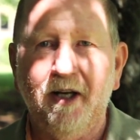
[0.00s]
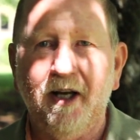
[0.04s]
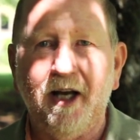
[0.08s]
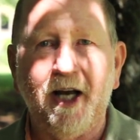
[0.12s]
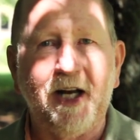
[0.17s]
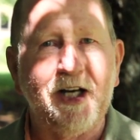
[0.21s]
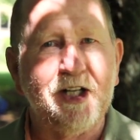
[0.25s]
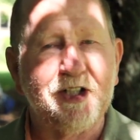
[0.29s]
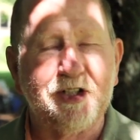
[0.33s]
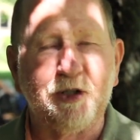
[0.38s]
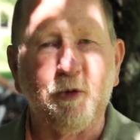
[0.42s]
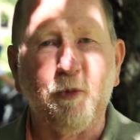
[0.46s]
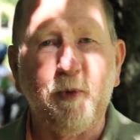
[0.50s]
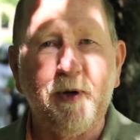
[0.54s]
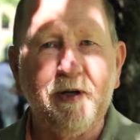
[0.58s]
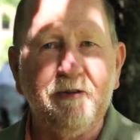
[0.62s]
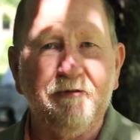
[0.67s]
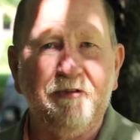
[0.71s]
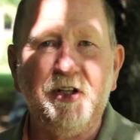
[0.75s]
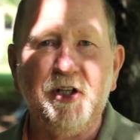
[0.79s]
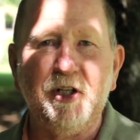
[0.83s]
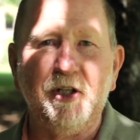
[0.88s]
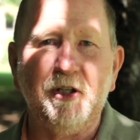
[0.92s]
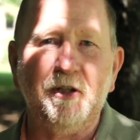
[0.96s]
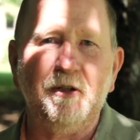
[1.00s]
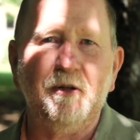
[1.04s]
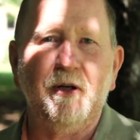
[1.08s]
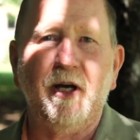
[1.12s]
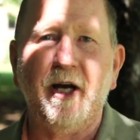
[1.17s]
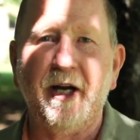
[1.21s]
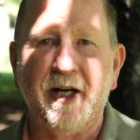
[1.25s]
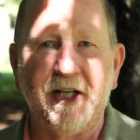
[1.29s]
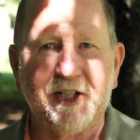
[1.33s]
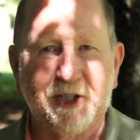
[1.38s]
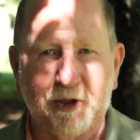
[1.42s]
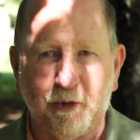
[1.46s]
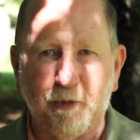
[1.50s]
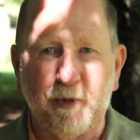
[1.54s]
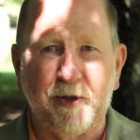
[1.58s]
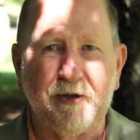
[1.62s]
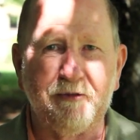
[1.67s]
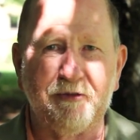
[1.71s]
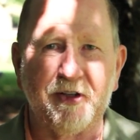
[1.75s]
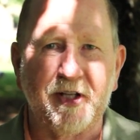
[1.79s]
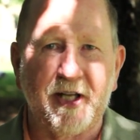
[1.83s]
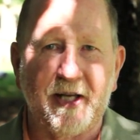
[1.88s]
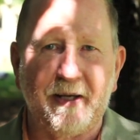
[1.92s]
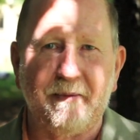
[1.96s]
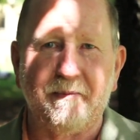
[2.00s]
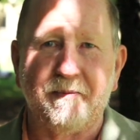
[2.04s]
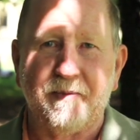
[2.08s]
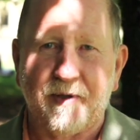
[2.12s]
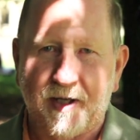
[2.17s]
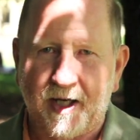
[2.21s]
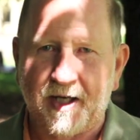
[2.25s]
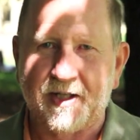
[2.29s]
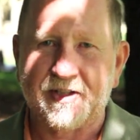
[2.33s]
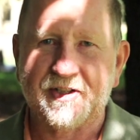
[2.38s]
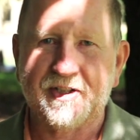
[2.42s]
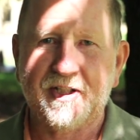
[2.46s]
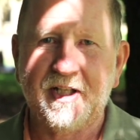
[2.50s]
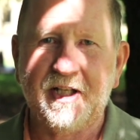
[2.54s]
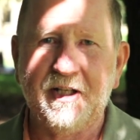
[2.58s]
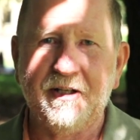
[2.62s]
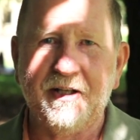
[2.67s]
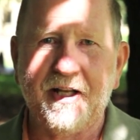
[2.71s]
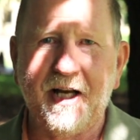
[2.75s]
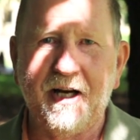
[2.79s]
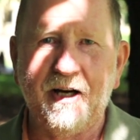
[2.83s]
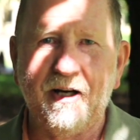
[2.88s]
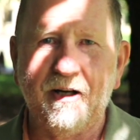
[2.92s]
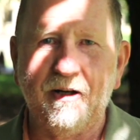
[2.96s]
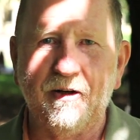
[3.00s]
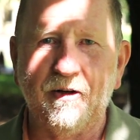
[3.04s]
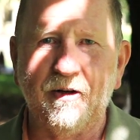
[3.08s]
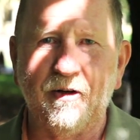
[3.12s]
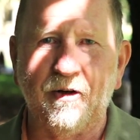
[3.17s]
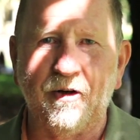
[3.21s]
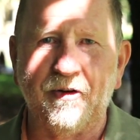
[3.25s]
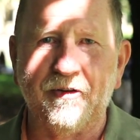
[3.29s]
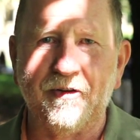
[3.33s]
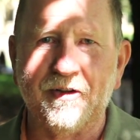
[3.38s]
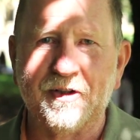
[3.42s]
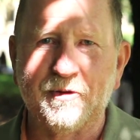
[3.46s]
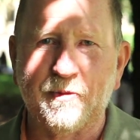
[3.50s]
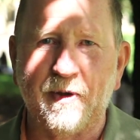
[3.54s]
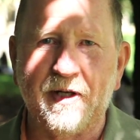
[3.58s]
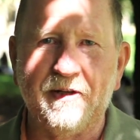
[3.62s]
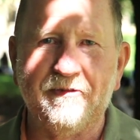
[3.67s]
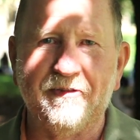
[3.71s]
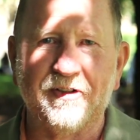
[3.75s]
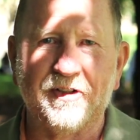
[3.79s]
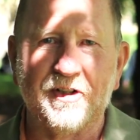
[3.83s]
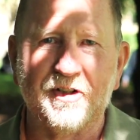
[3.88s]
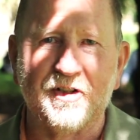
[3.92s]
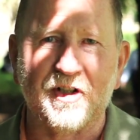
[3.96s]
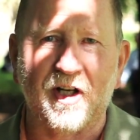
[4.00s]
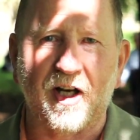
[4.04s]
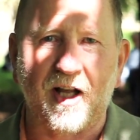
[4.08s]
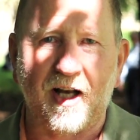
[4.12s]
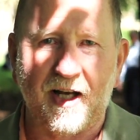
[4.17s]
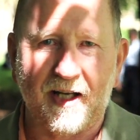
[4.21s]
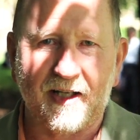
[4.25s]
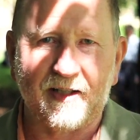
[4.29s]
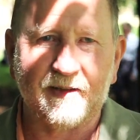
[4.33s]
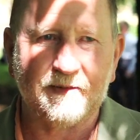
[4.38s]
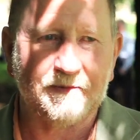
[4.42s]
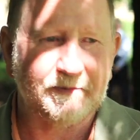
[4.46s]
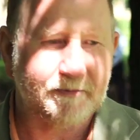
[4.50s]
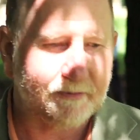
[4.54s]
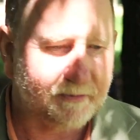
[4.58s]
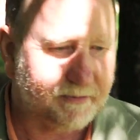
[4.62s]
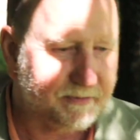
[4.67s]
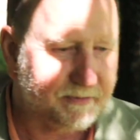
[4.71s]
and it's a win for you and it's a win for them. I'll see you there on the 25th of July.